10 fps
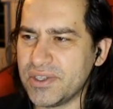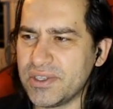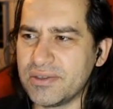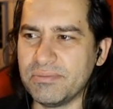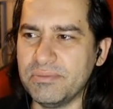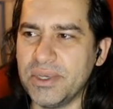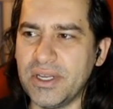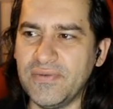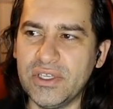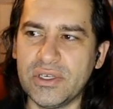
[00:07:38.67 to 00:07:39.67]
This has
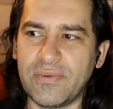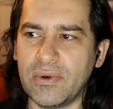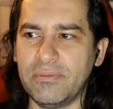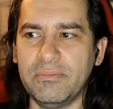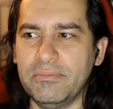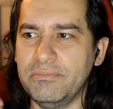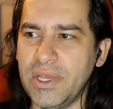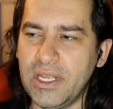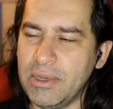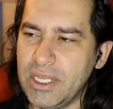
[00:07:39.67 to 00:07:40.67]
been a feature for
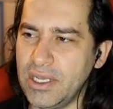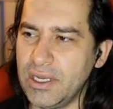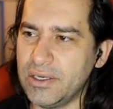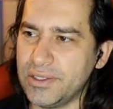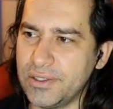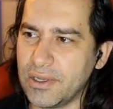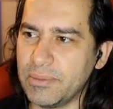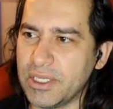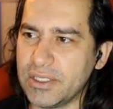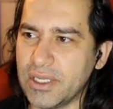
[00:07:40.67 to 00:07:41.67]
many years. You
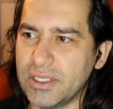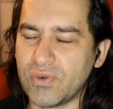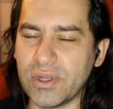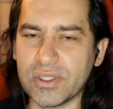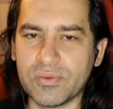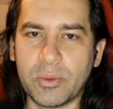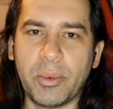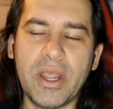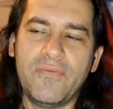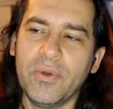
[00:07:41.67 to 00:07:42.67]
can basically transport
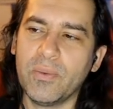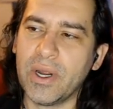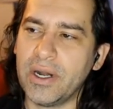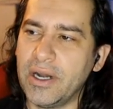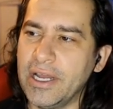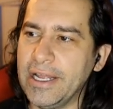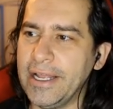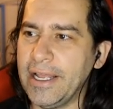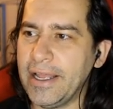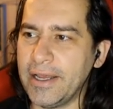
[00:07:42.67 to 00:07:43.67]
everywhere,
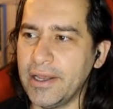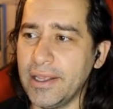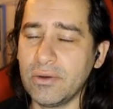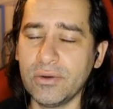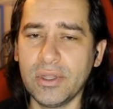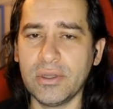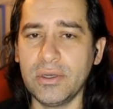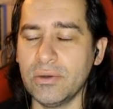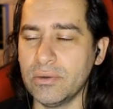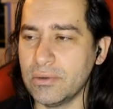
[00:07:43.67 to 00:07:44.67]
including the
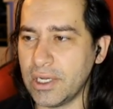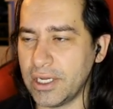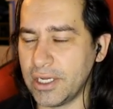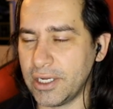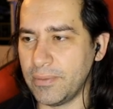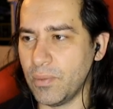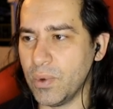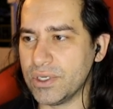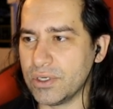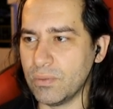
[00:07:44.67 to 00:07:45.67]
new
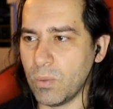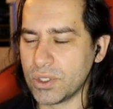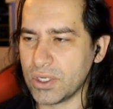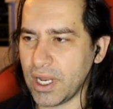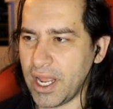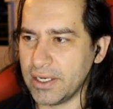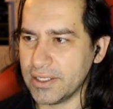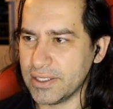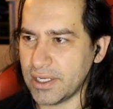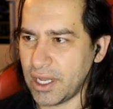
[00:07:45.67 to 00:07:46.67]
Winter
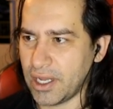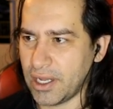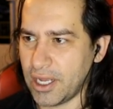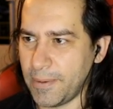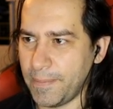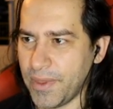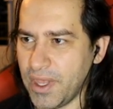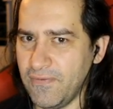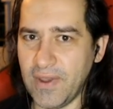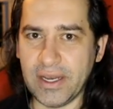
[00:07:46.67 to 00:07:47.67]
Wonderland
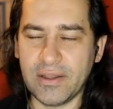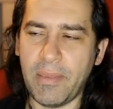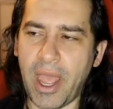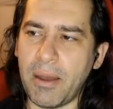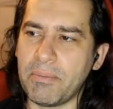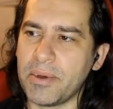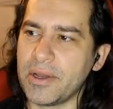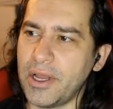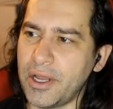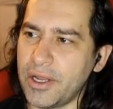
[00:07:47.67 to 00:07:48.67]
event map.
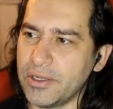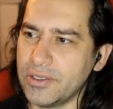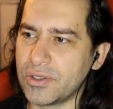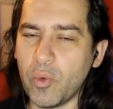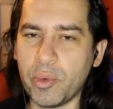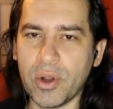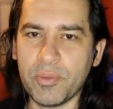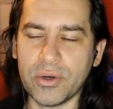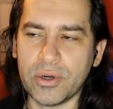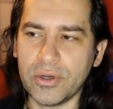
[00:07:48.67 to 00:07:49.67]
Just open
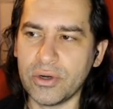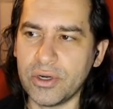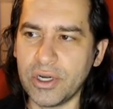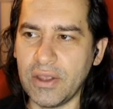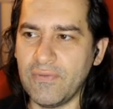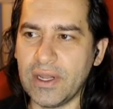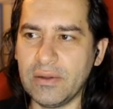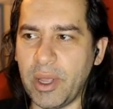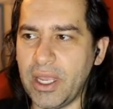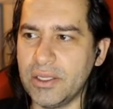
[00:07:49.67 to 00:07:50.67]
up your
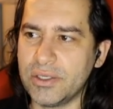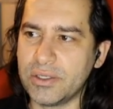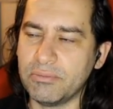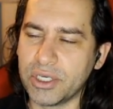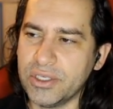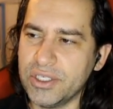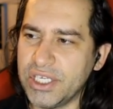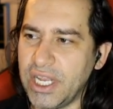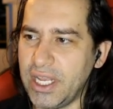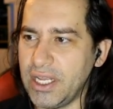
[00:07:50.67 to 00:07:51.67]
event page, button
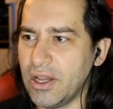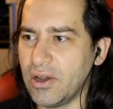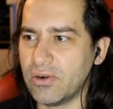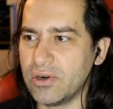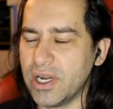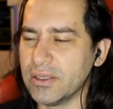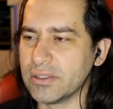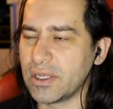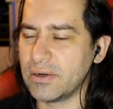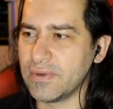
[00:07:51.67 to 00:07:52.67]
J, or hail
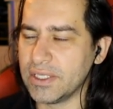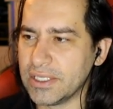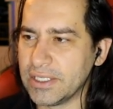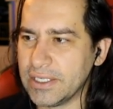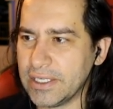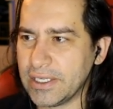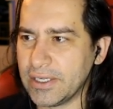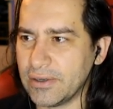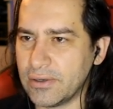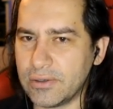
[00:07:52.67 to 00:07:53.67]
Starfleet,
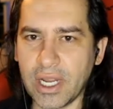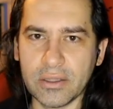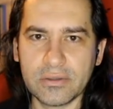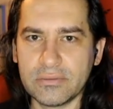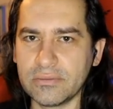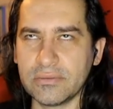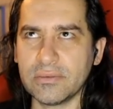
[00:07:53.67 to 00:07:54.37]
or hail